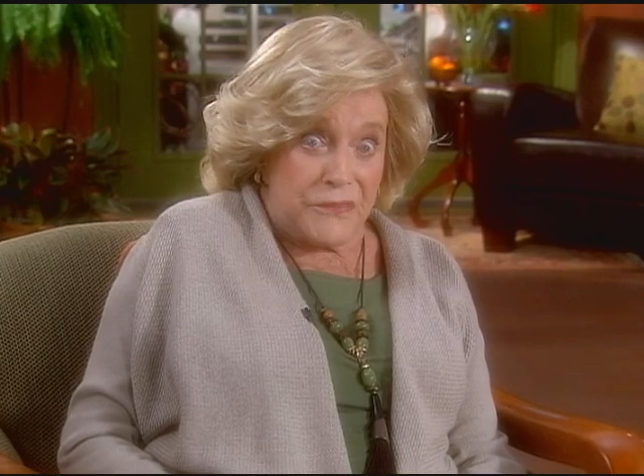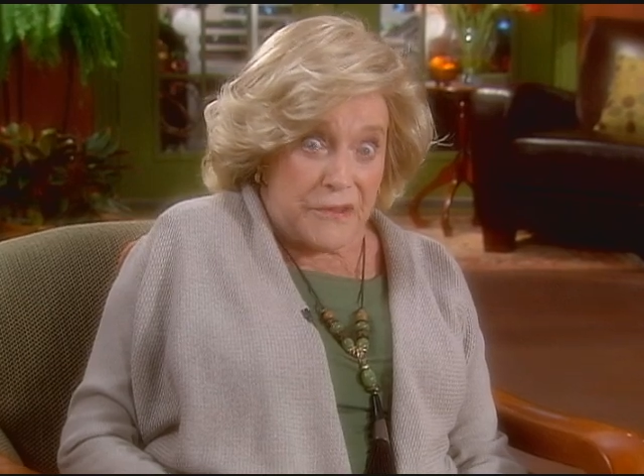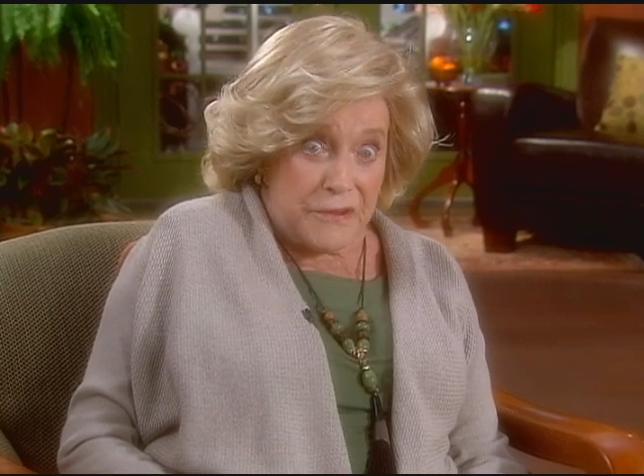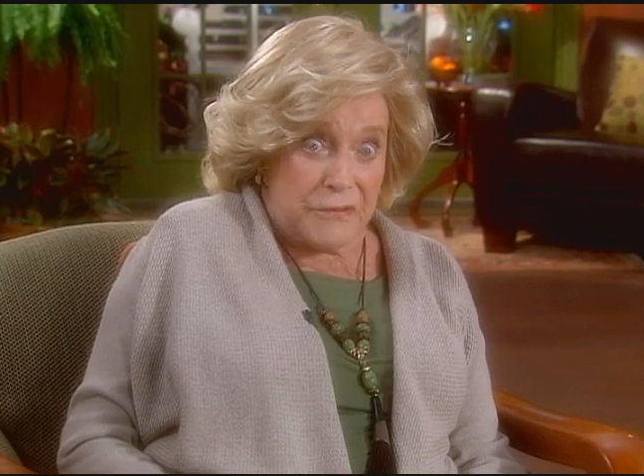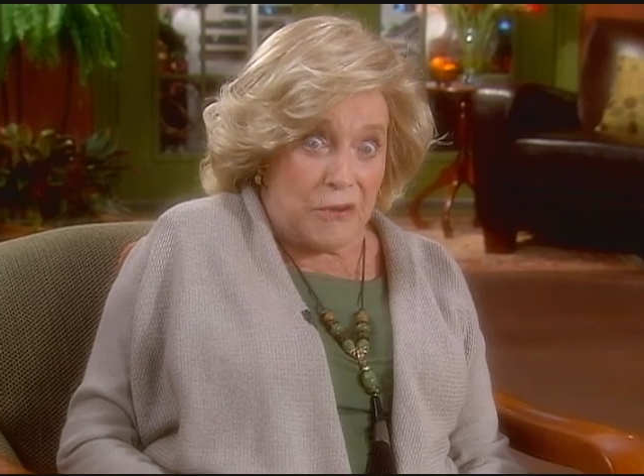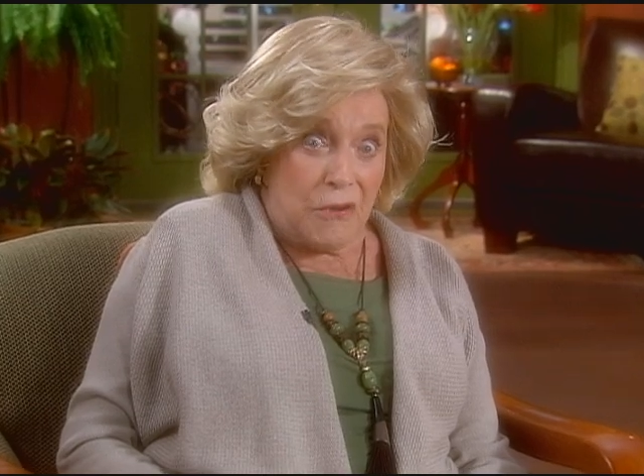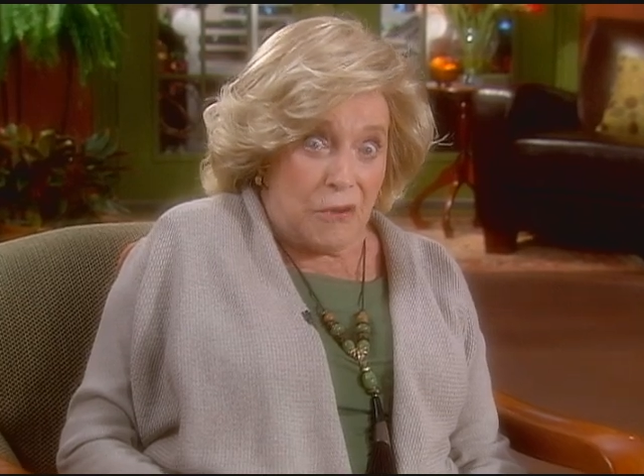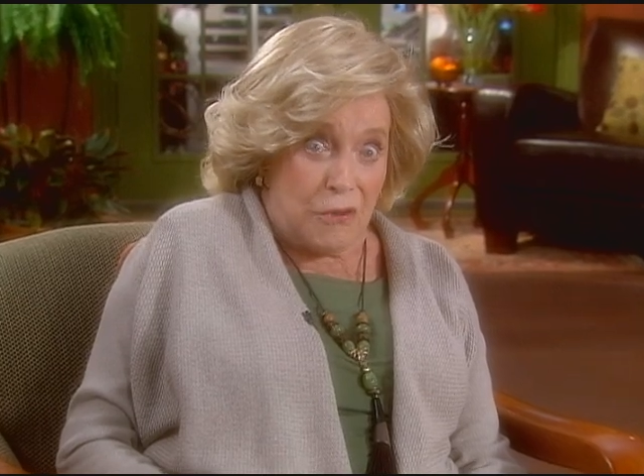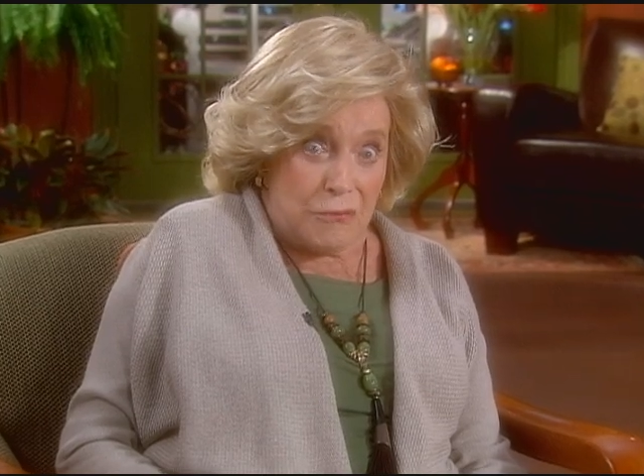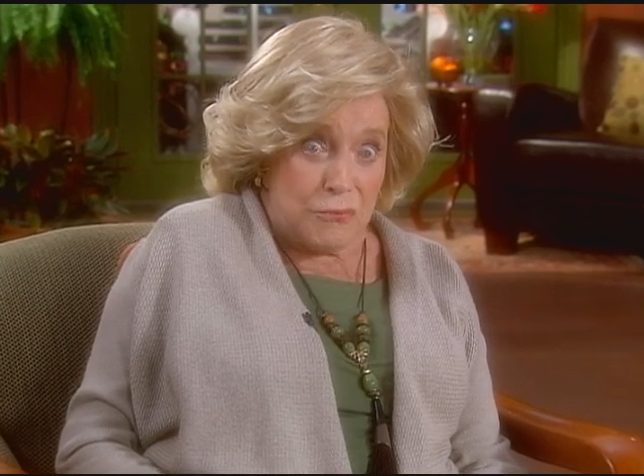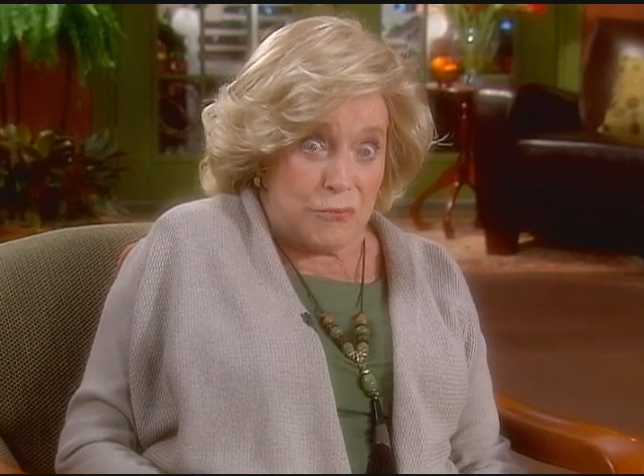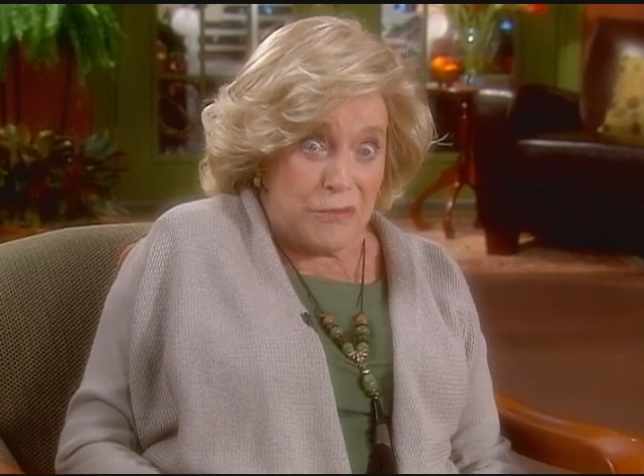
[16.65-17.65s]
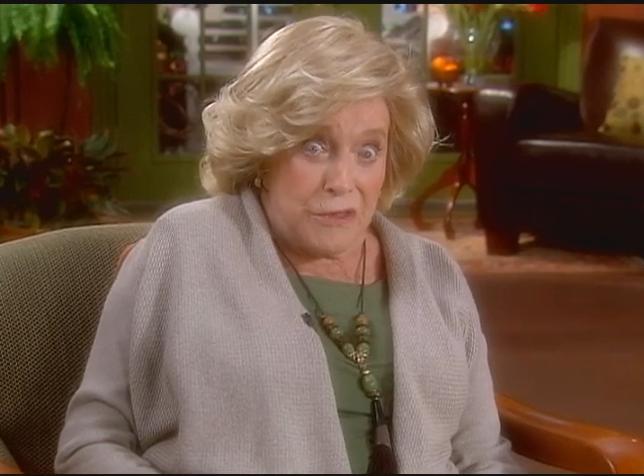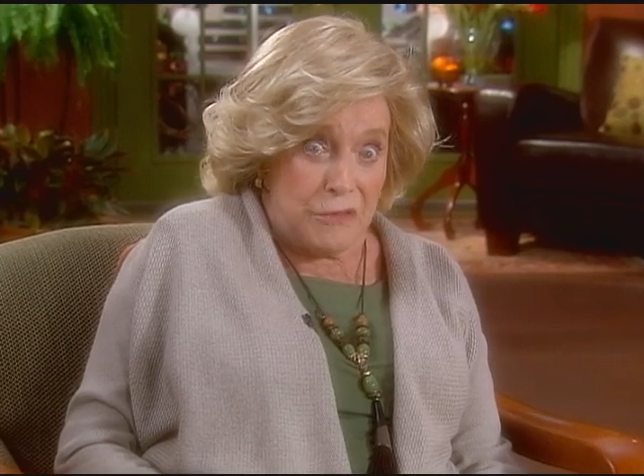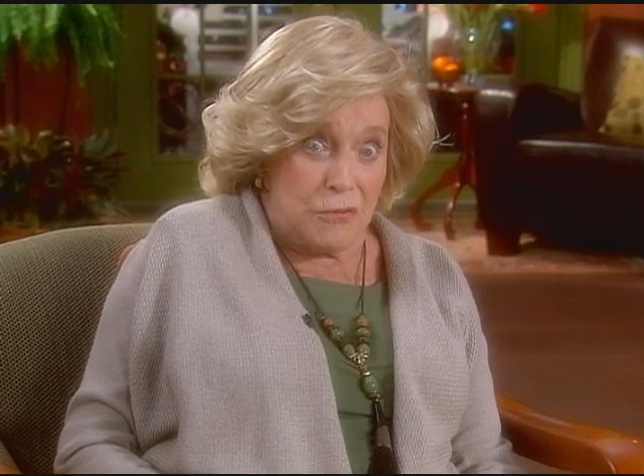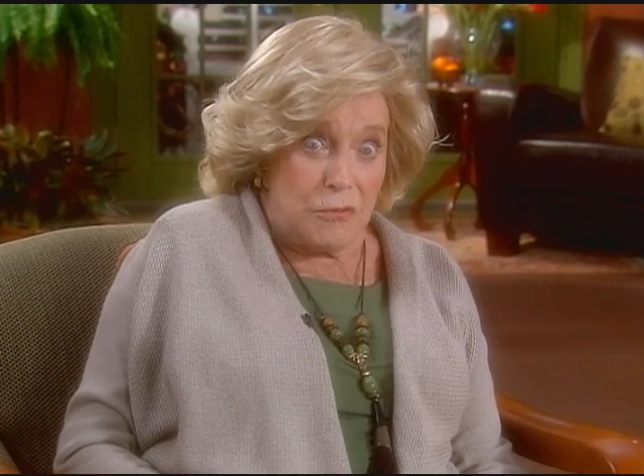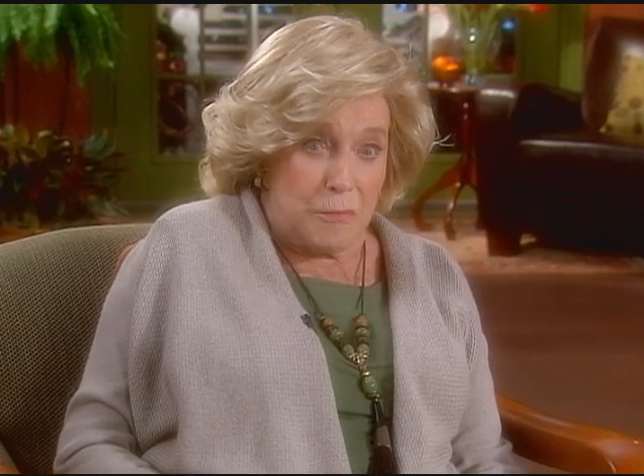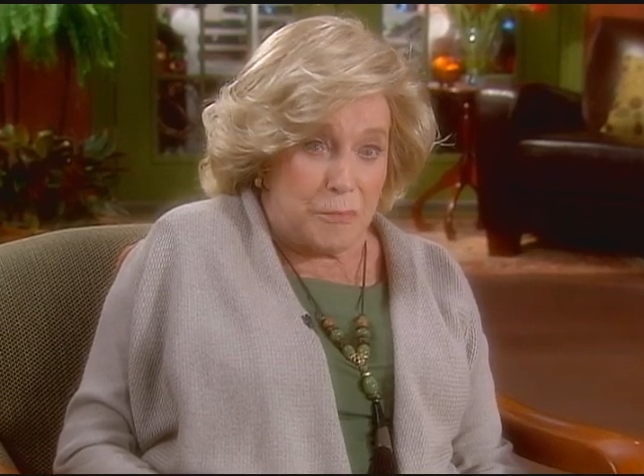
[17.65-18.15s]
there are
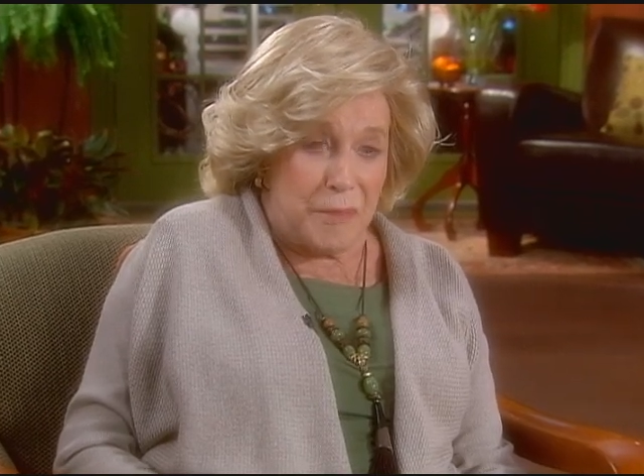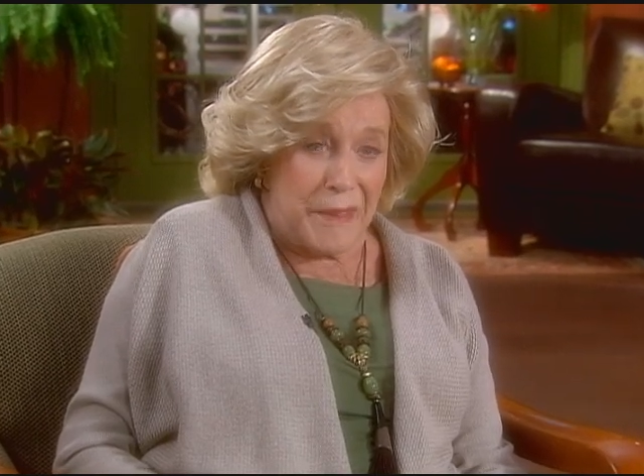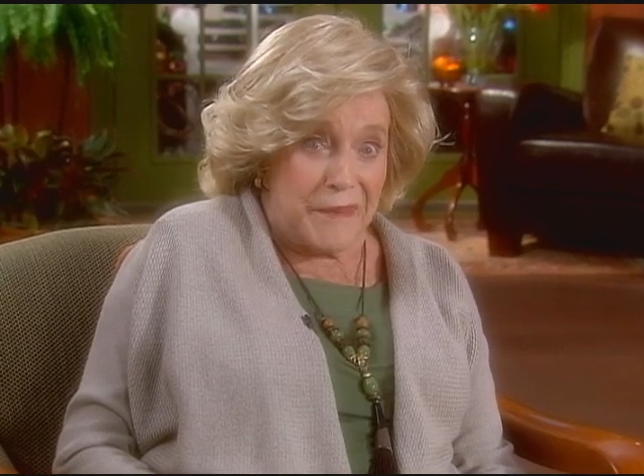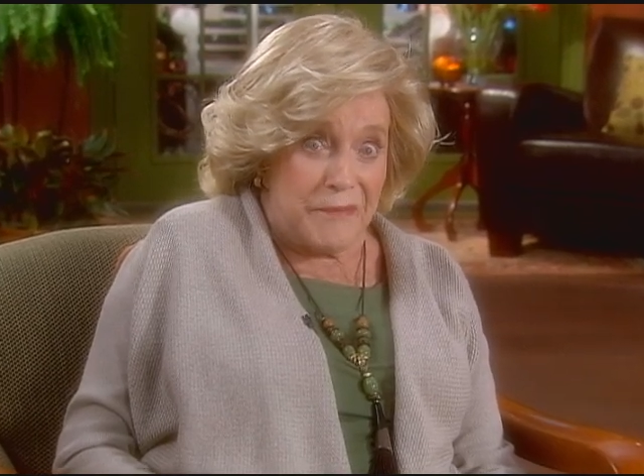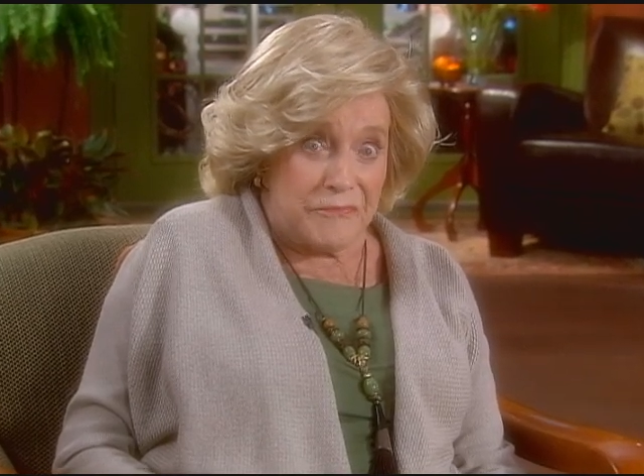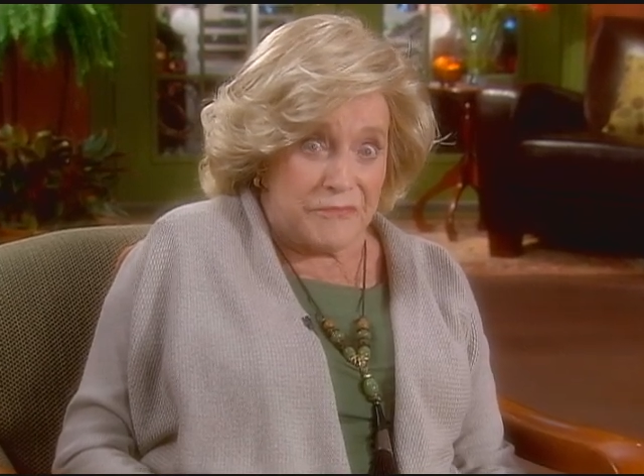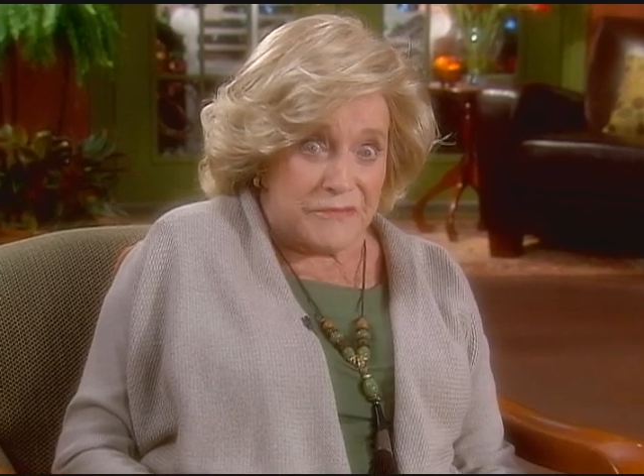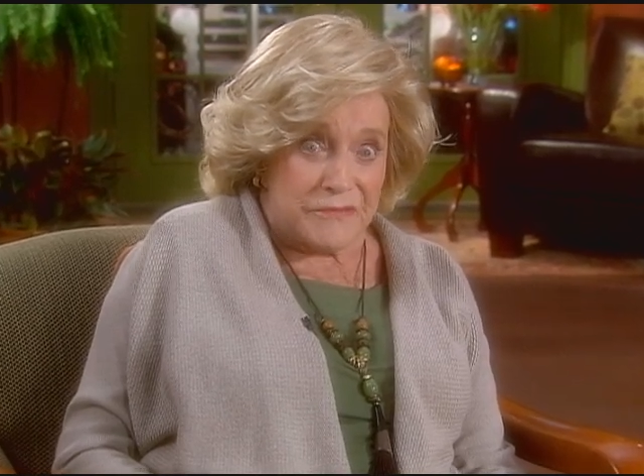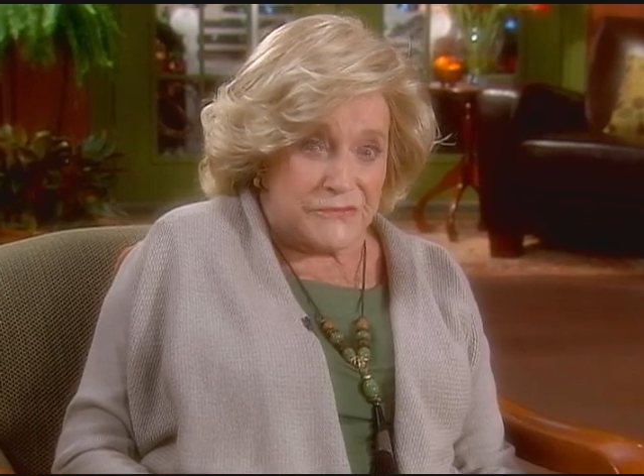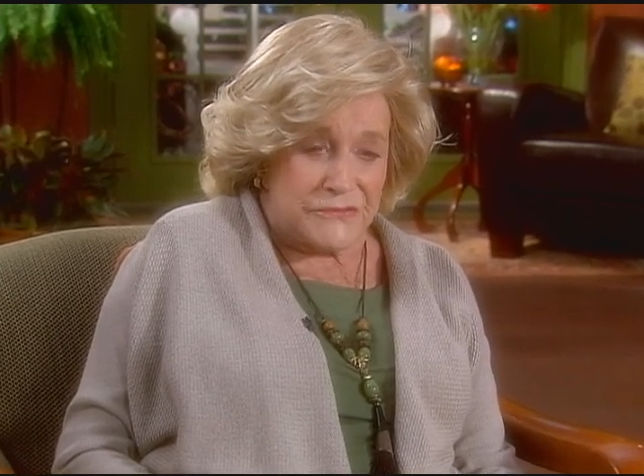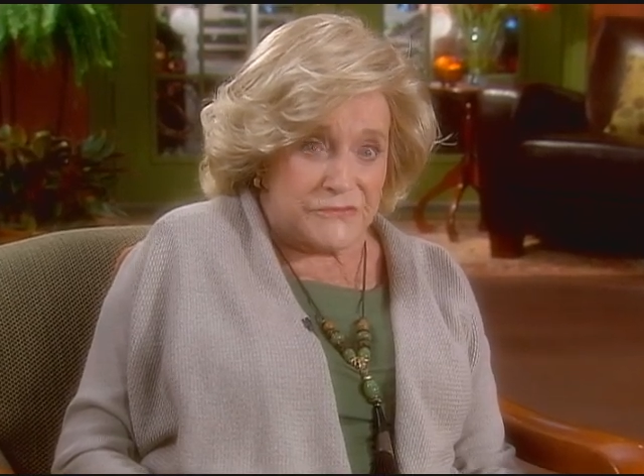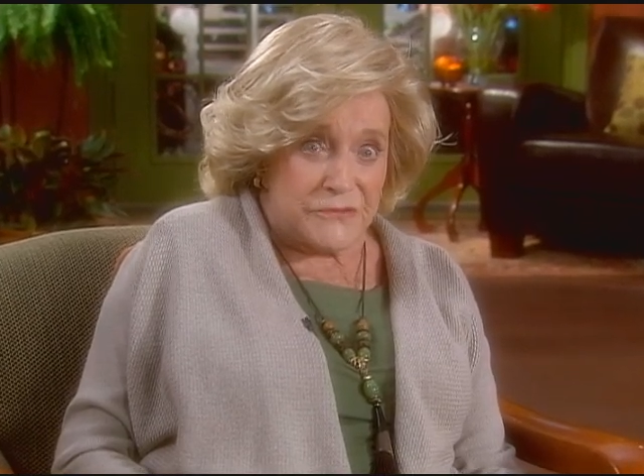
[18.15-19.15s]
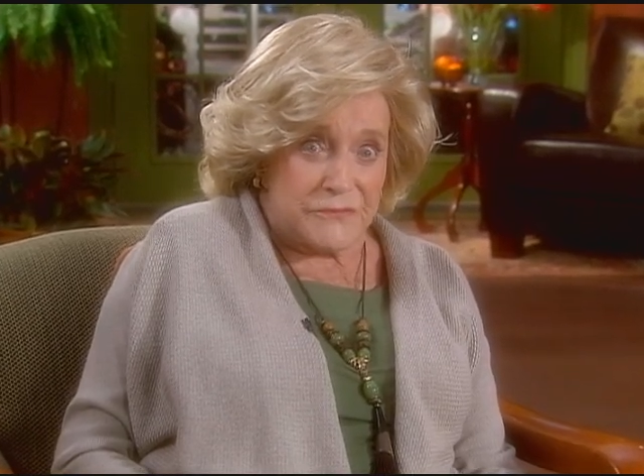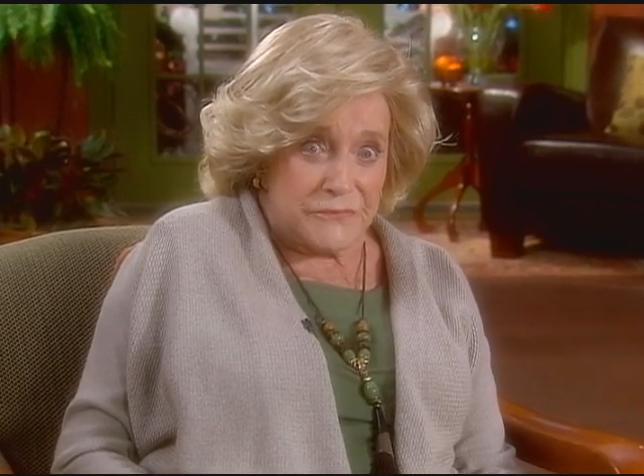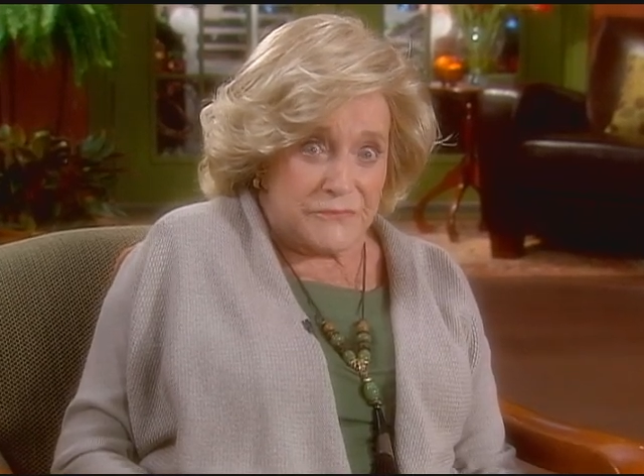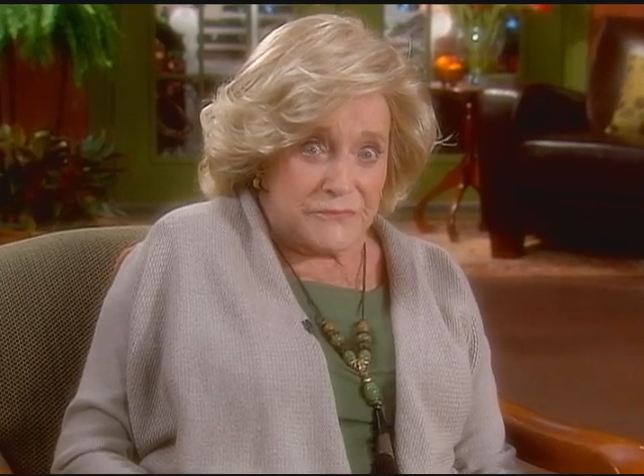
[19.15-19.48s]
real benefits.